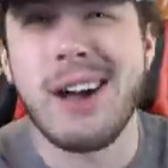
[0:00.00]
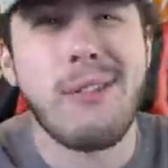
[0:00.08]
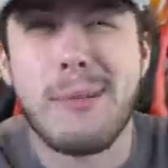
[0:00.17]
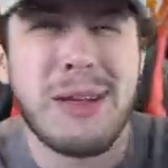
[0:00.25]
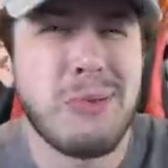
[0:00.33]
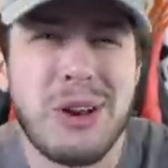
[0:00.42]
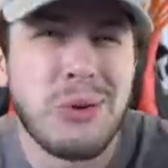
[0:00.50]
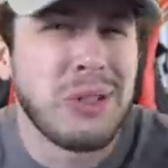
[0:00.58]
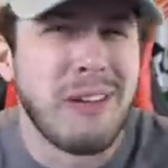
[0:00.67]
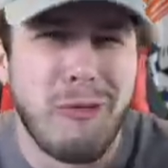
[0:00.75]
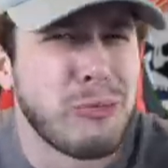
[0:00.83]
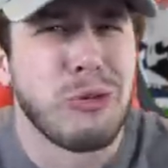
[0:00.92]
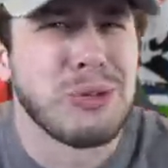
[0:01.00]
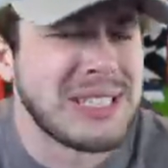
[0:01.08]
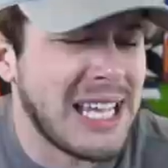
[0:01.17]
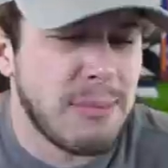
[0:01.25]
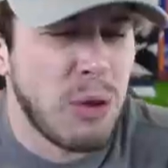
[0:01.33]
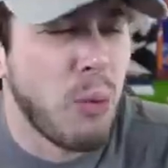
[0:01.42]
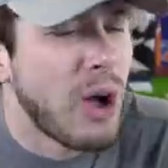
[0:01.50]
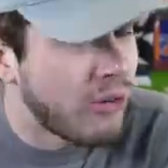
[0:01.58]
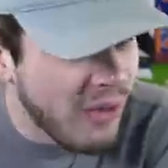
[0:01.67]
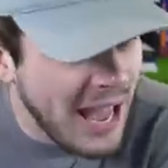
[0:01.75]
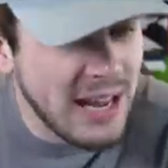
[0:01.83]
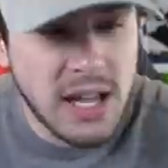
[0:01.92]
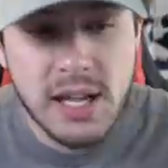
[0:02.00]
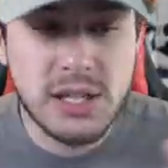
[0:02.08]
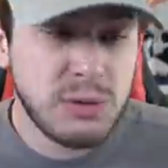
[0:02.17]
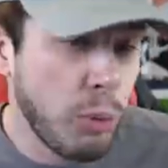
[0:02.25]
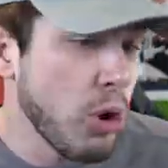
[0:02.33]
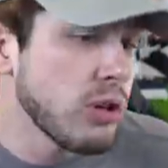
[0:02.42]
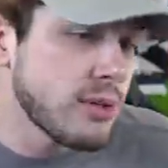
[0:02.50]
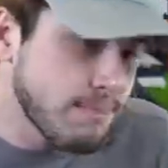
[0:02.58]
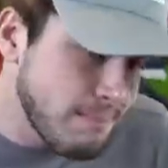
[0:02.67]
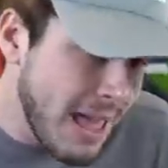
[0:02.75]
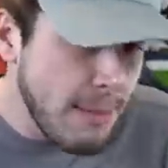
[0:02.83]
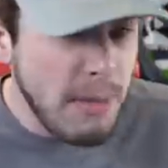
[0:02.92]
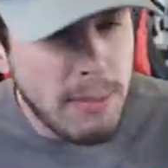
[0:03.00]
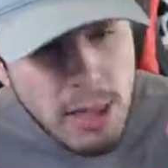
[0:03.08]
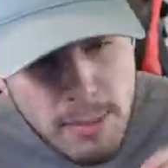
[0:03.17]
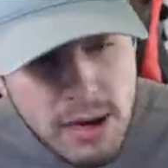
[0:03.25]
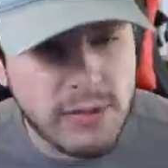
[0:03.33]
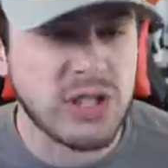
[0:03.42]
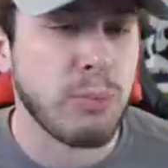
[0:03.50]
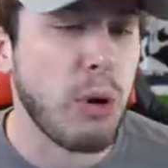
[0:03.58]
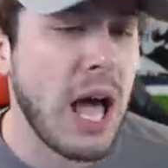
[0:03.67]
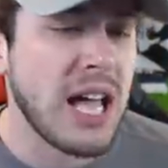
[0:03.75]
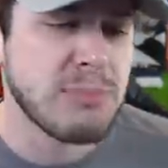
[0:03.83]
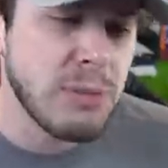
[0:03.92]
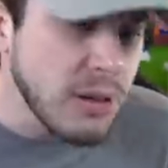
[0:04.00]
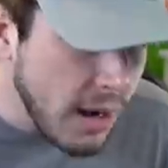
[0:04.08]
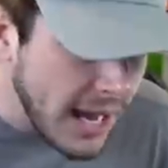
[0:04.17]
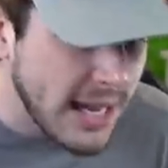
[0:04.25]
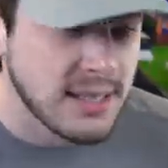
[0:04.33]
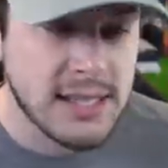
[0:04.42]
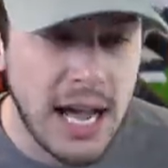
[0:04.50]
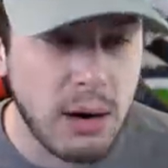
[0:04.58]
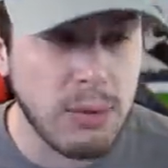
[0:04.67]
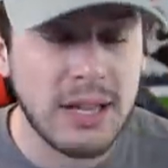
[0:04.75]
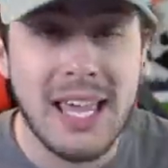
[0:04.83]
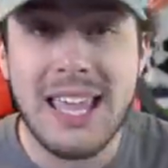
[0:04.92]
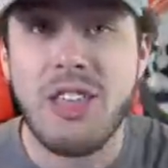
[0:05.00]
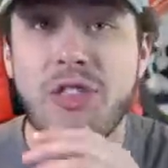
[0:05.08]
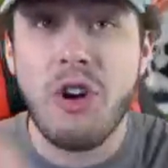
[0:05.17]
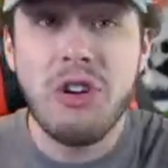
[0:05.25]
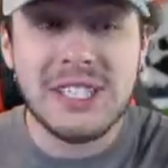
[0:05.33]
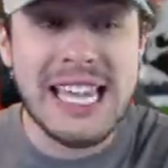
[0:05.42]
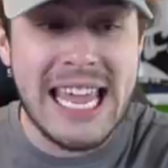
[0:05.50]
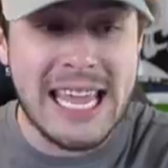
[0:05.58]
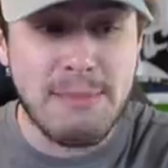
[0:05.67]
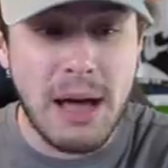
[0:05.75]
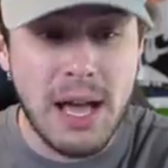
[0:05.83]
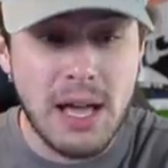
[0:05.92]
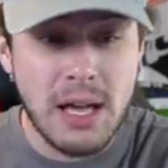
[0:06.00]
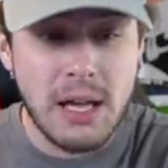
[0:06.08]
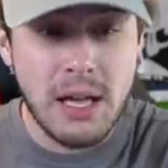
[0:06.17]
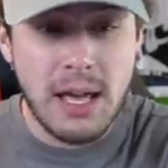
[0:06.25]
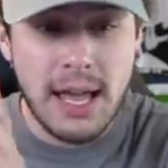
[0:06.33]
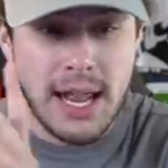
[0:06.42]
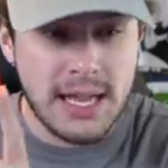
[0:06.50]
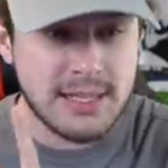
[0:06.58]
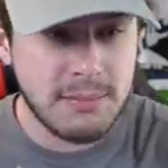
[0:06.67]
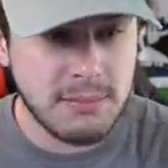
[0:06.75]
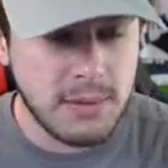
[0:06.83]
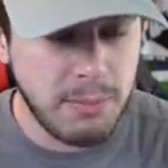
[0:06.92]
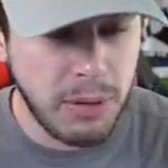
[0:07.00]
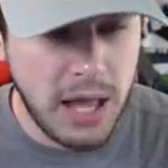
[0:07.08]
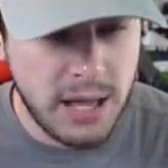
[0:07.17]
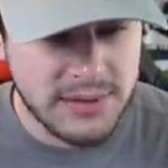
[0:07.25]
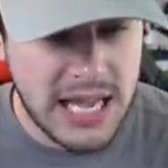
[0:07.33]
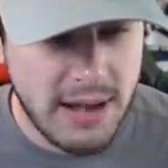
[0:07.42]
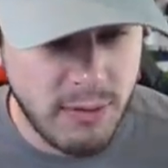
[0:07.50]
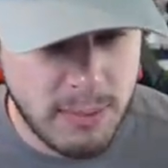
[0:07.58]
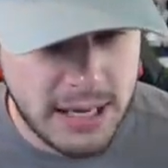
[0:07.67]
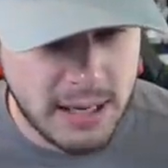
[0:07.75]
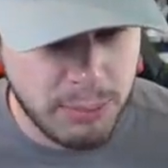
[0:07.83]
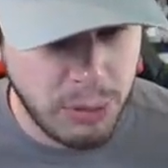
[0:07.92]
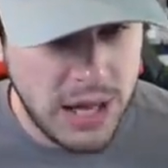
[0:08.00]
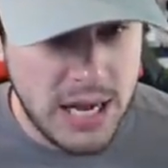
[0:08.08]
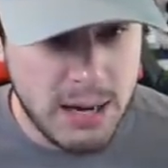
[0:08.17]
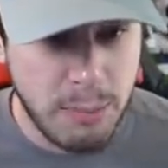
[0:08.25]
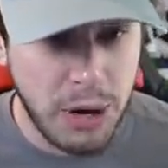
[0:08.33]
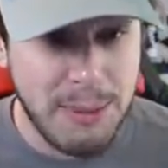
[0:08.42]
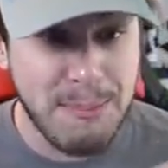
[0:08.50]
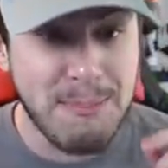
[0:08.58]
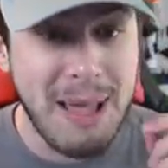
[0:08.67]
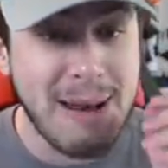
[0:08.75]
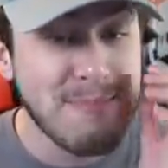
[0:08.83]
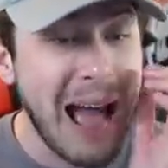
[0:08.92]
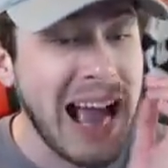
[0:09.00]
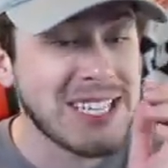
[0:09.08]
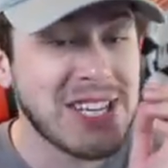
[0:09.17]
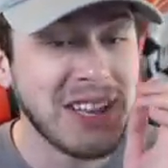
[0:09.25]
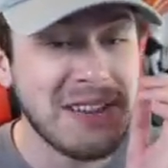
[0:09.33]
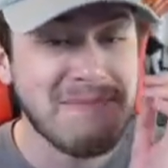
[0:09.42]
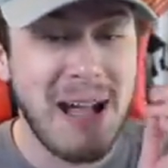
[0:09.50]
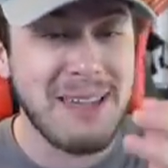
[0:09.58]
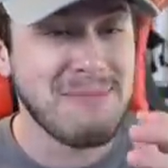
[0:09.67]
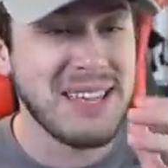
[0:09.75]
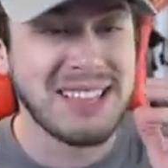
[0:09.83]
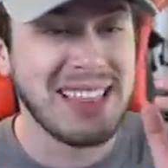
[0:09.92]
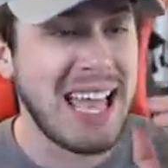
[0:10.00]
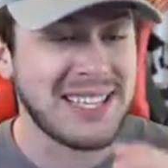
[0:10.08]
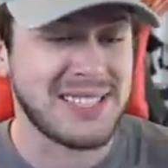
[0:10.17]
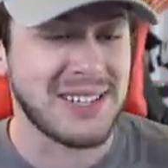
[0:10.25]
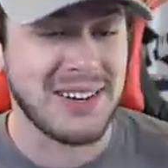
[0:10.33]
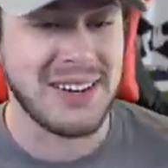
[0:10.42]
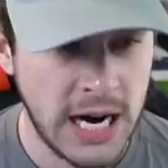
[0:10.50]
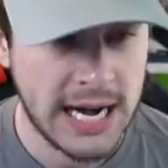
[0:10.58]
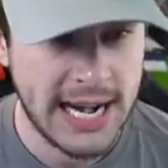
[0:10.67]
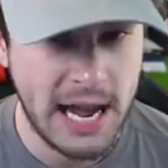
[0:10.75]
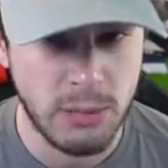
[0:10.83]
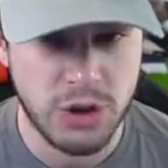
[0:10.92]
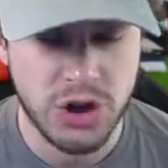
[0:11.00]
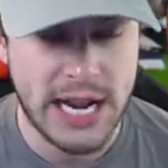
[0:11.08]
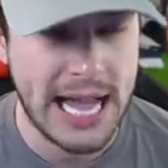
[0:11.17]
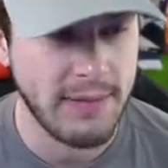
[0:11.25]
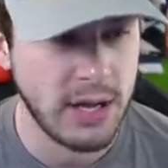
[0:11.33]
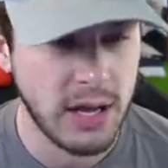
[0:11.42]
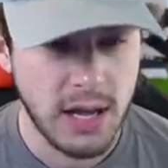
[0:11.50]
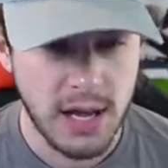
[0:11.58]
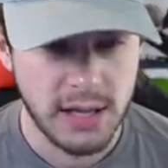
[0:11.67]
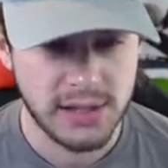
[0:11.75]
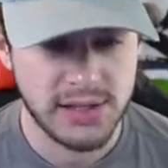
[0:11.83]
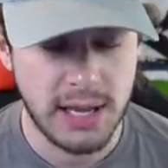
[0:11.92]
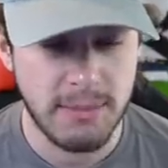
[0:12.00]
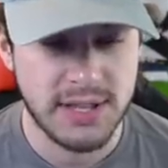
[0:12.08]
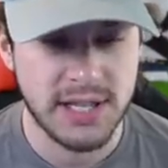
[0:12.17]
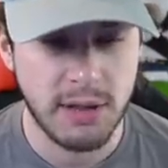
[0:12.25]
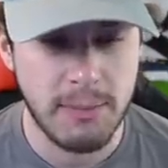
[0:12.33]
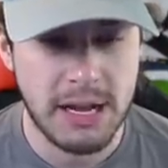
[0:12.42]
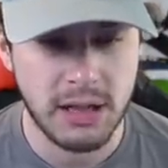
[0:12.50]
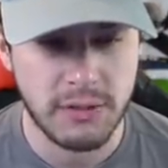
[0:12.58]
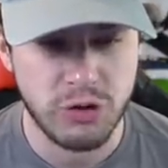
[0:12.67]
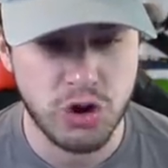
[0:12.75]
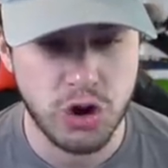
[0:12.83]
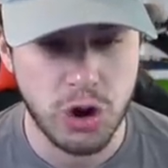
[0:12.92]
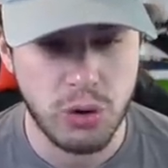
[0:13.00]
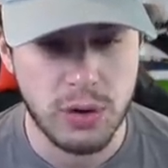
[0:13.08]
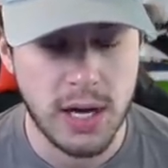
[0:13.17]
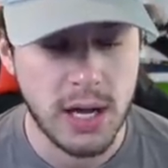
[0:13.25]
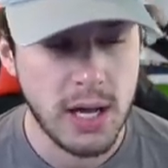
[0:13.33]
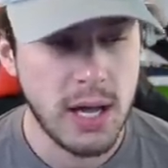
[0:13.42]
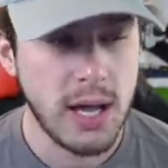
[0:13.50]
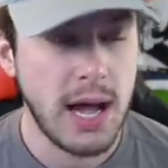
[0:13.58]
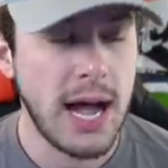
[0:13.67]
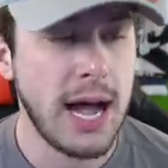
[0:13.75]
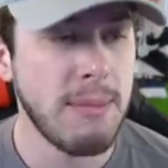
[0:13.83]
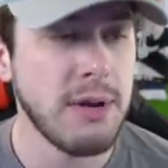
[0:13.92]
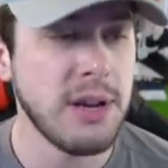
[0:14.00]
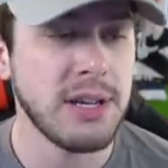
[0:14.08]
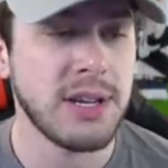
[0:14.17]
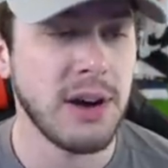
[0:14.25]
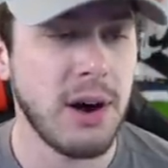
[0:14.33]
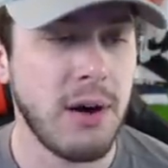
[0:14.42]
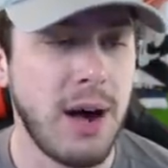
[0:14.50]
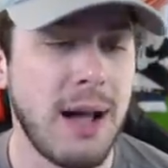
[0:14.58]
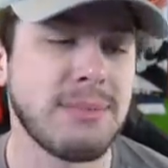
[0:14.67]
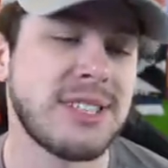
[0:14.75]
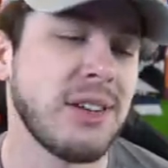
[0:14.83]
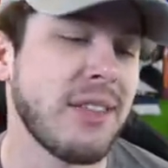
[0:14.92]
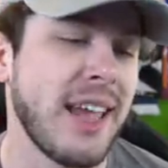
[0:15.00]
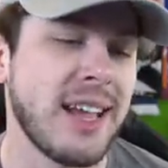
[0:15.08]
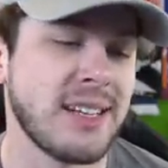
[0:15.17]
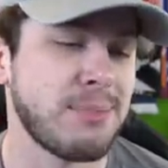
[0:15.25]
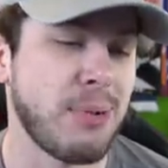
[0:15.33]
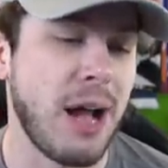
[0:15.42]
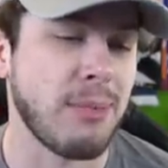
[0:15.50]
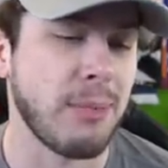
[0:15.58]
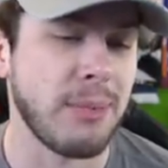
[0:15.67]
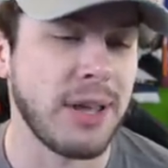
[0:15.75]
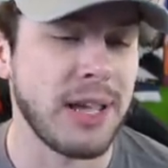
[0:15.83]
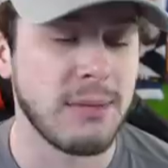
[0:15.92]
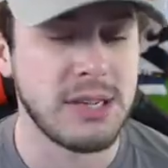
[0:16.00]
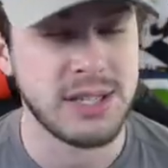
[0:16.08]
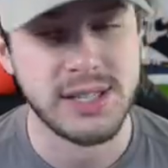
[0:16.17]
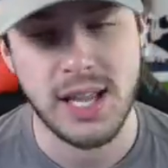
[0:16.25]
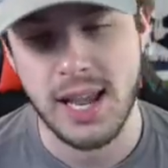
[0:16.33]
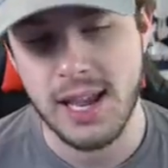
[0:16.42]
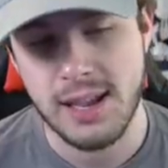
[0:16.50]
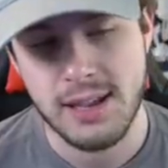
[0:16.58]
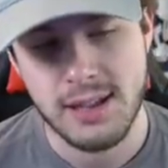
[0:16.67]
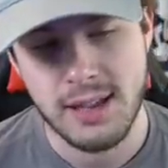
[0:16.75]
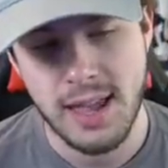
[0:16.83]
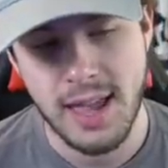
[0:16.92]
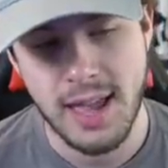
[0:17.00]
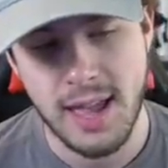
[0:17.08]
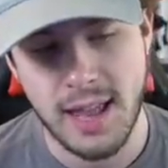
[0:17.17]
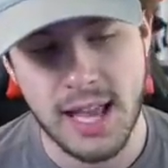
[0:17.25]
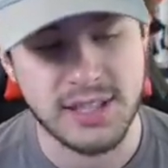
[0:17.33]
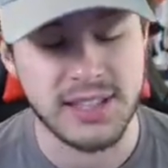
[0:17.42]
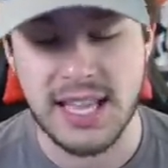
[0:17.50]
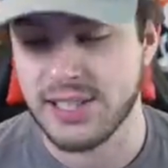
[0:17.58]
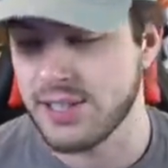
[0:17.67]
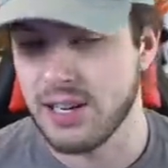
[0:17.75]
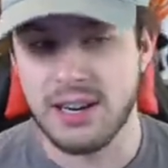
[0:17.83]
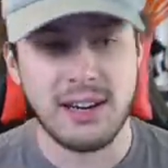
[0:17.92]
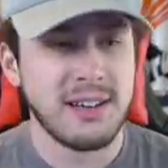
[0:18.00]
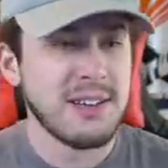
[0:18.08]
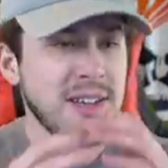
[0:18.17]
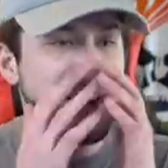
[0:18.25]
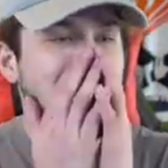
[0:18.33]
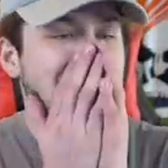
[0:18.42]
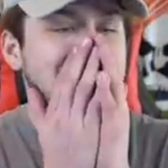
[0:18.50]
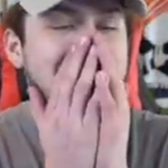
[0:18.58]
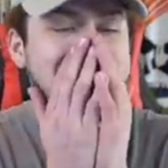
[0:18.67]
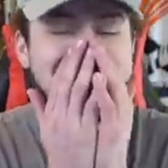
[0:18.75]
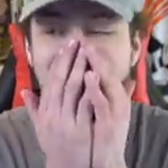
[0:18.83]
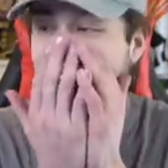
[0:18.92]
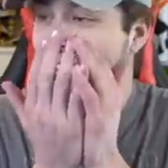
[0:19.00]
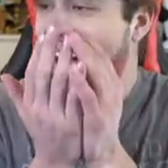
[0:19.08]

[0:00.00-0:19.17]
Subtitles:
off. I mean, we knew Liverpool was going to be one, right? Spurs, yeah, maybe a bit of a surprise, but I guess not really. And the third team, the playoffs haven't been completed, but it actually might be Leicester. All right, now we should have it. Simmed to the middle of June. I'm still thinking it's probably going to be City. And it's Leicester. Leicester